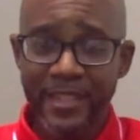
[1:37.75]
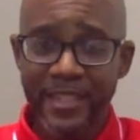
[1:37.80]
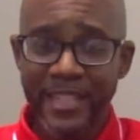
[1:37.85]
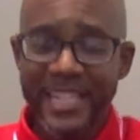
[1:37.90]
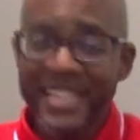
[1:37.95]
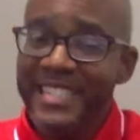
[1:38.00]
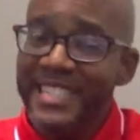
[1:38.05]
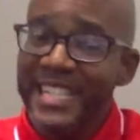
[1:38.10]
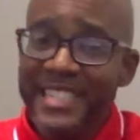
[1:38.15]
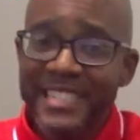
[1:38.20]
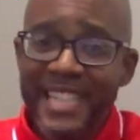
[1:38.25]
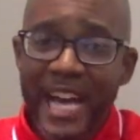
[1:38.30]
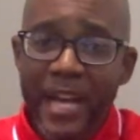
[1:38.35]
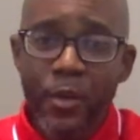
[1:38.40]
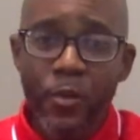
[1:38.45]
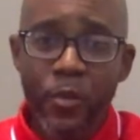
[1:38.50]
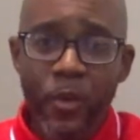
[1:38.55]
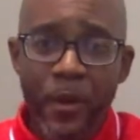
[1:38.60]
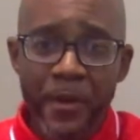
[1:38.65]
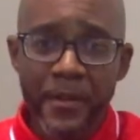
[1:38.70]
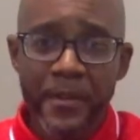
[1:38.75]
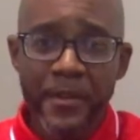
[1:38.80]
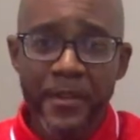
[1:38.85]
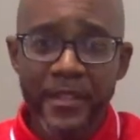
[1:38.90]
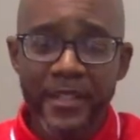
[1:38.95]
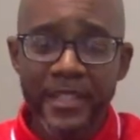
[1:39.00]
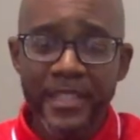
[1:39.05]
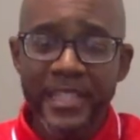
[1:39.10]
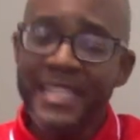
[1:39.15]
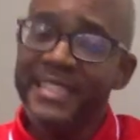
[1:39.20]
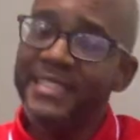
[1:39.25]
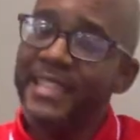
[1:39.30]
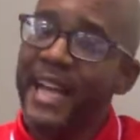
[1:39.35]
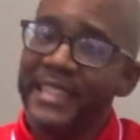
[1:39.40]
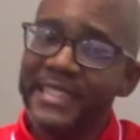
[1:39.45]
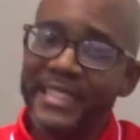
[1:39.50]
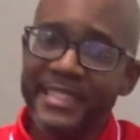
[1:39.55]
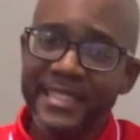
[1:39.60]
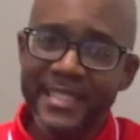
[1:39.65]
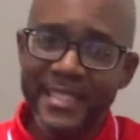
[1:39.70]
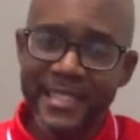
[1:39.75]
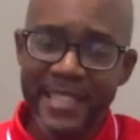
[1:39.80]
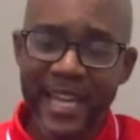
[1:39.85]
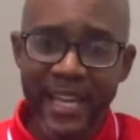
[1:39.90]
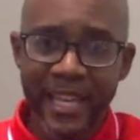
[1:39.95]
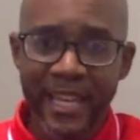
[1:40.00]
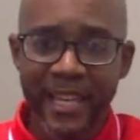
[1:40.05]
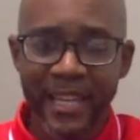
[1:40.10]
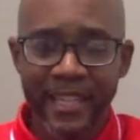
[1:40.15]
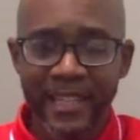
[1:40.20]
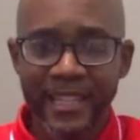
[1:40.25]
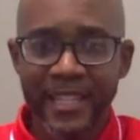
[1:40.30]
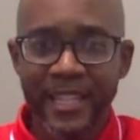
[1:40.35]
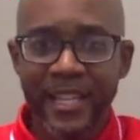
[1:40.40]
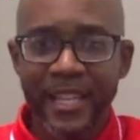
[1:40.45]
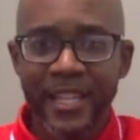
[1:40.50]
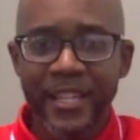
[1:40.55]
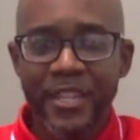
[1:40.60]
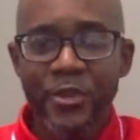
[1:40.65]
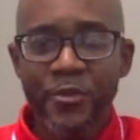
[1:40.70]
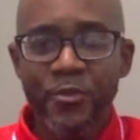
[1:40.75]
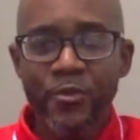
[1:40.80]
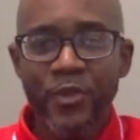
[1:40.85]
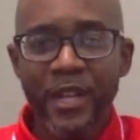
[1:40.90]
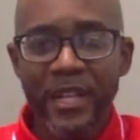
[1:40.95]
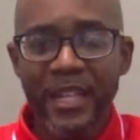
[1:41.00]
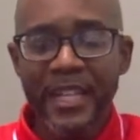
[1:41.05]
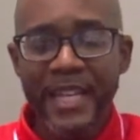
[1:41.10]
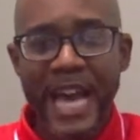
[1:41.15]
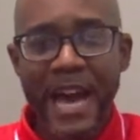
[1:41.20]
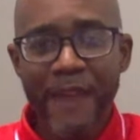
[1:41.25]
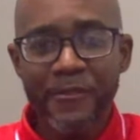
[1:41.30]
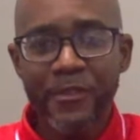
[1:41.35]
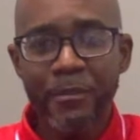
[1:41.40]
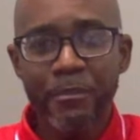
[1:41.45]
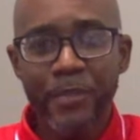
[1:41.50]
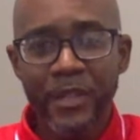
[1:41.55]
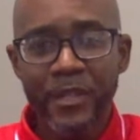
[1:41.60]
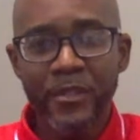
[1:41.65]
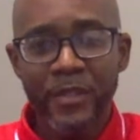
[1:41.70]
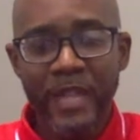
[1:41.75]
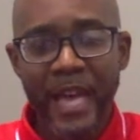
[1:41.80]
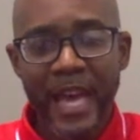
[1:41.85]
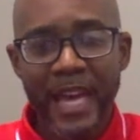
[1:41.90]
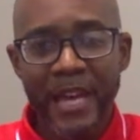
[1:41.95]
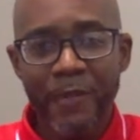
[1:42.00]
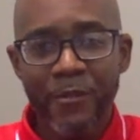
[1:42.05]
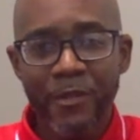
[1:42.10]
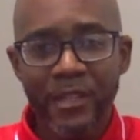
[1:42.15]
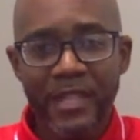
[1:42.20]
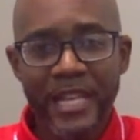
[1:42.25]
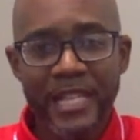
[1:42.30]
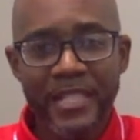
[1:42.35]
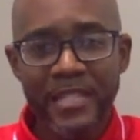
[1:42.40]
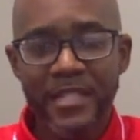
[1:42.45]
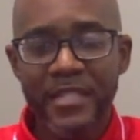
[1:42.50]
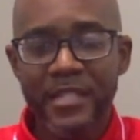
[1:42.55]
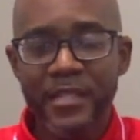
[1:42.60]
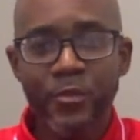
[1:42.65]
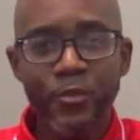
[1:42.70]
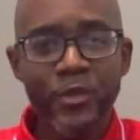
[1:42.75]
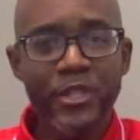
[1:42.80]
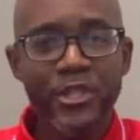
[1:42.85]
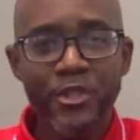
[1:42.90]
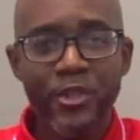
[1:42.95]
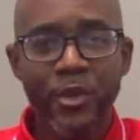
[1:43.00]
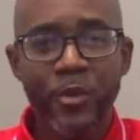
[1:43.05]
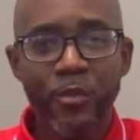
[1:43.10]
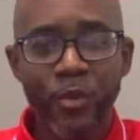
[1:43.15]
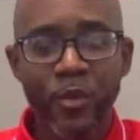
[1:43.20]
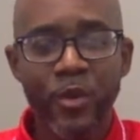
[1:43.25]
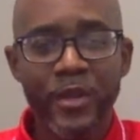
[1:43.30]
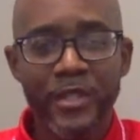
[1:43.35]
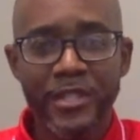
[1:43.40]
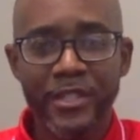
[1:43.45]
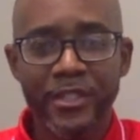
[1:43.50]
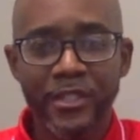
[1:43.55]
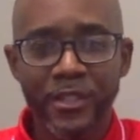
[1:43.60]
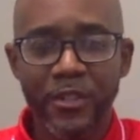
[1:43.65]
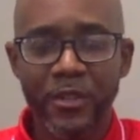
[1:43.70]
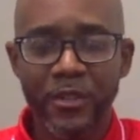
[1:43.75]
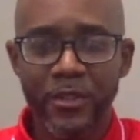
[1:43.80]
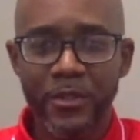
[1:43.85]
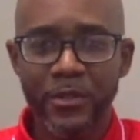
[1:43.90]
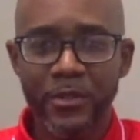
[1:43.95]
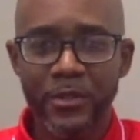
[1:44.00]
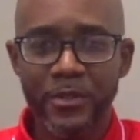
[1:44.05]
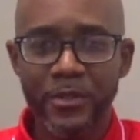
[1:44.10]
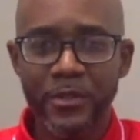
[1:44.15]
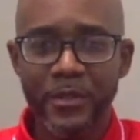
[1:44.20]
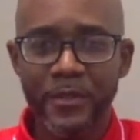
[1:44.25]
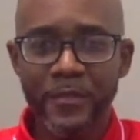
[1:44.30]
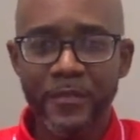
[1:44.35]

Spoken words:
And it's just not a word. It's not just a saying. You really have to build a relationship with your boys and girls.